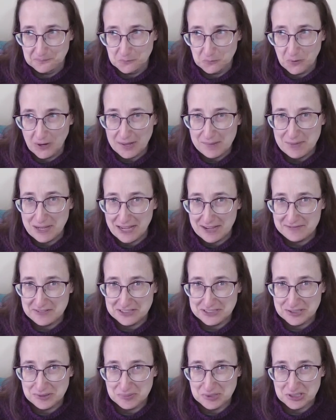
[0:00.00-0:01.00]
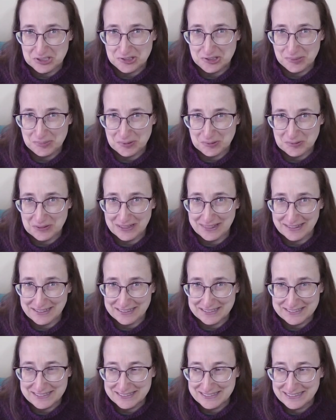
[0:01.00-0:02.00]
Why am I having so much trouble with
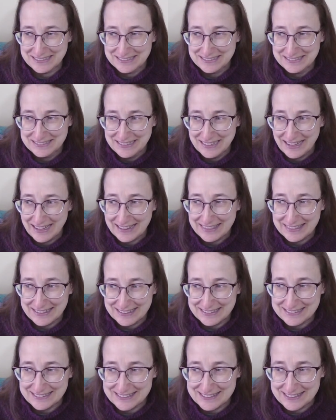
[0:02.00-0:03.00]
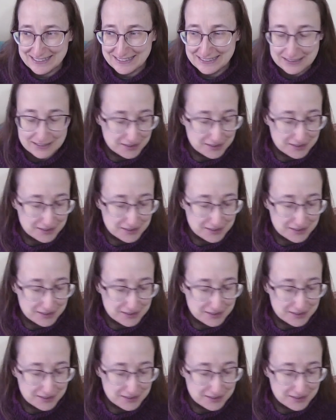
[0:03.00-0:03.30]
this? I think it's the,